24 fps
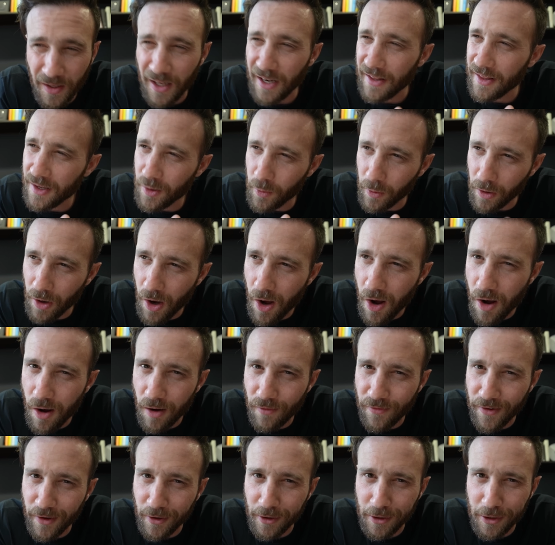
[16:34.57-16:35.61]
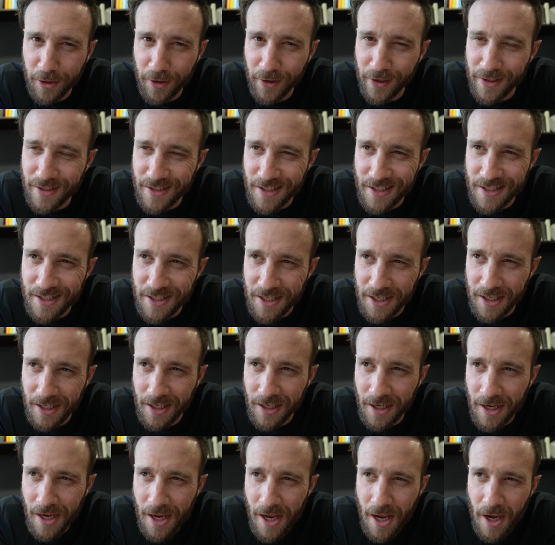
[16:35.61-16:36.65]
I think we're all very curious to
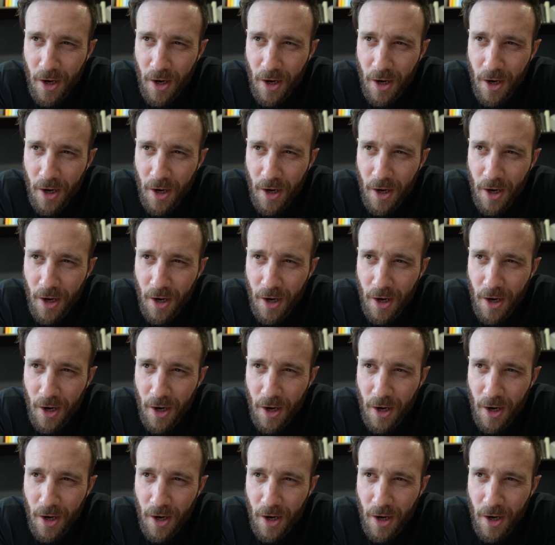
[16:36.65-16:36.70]
see